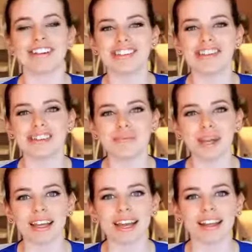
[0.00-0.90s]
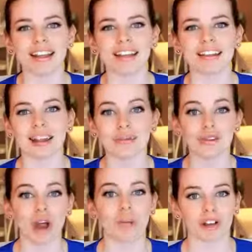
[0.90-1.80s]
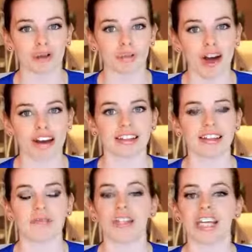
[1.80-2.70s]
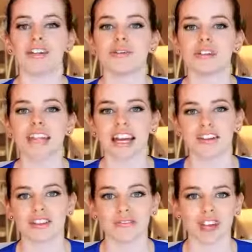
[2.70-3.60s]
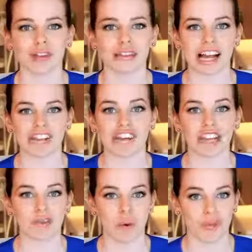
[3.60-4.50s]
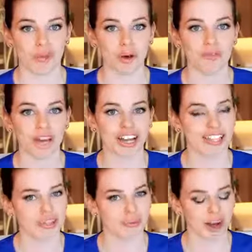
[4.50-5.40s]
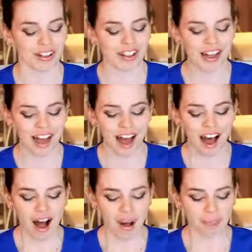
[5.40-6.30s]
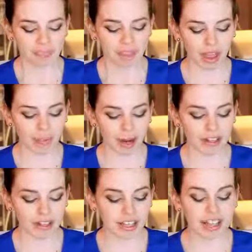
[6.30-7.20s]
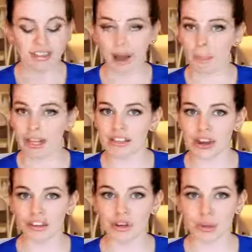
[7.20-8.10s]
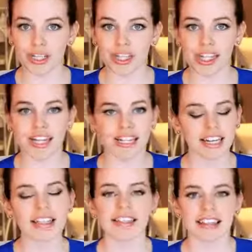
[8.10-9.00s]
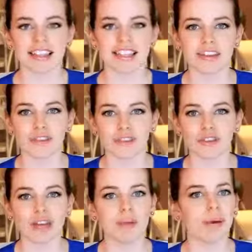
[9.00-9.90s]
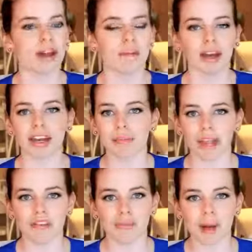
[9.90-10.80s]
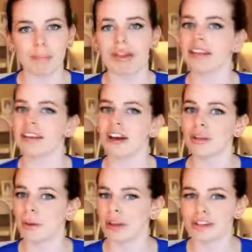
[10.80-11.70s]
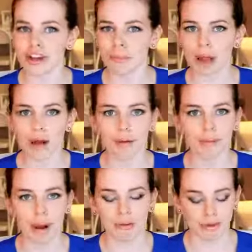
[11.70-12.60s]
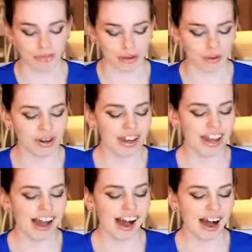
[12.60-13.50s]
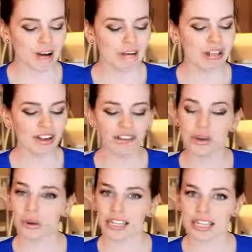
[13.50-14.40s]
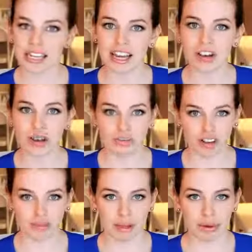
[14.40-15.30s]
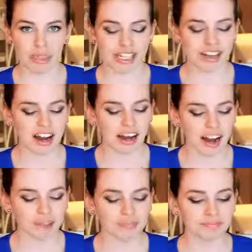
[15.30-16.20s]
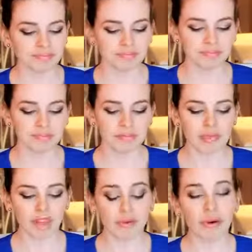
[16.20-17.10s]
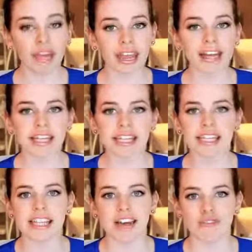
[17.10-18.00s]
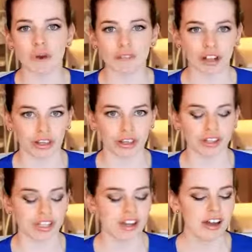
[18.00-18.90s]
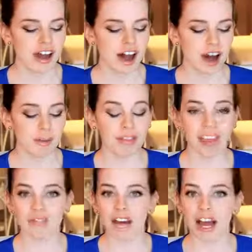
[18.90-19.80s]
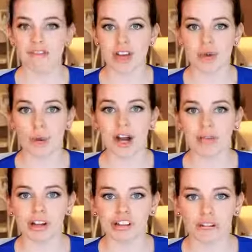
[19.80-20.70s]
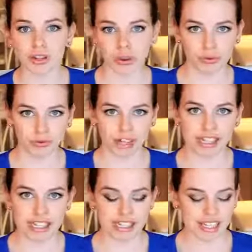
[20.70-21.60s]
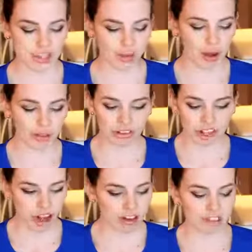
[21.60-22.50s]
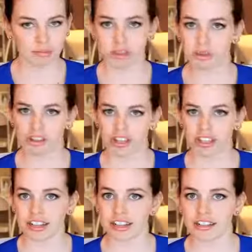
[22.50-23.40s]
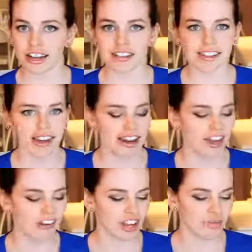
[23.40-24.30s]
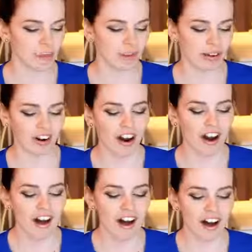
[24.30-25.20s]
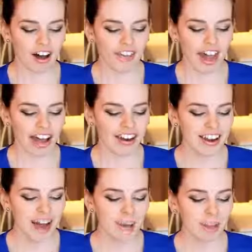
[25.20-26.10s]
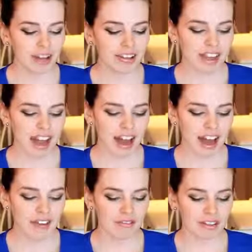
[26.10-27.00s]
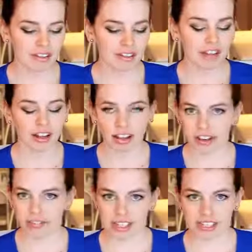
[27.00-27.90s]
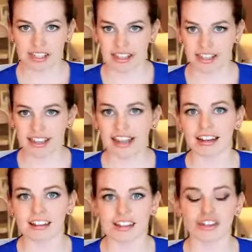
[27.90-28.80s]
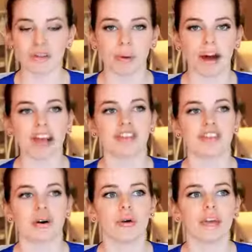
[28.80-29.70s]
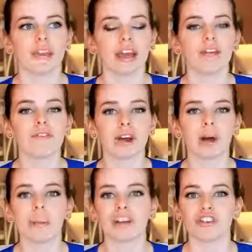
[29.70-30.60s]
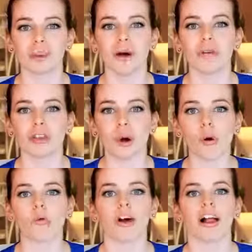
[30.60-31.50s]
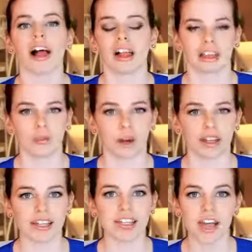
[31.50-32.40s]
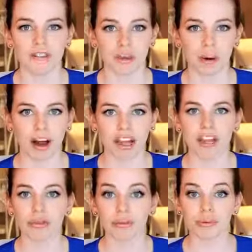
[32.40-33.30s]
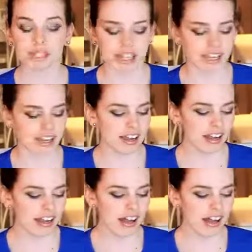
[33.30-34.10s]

Reach out to me and let me try one of their products. And you stay tuned to the end of the video. There's actually a giveaway for one of you guys as well. But yeah, the company is called Your Tea. I did get sent this tea for free, but I'm not getting paid for my opinion. All opinions are my own review. But it's called Your Tea, and you can find them at yourtea.com. They're organic teas. They have no fillers. And they even have a wide range of gluten-free teas as well, which is awesome, especially in today's day and age. A lot of people are on that. But they have a lot of teas, as I said, that assist your body. So they are very much about the overall health and wellness of your body through tea.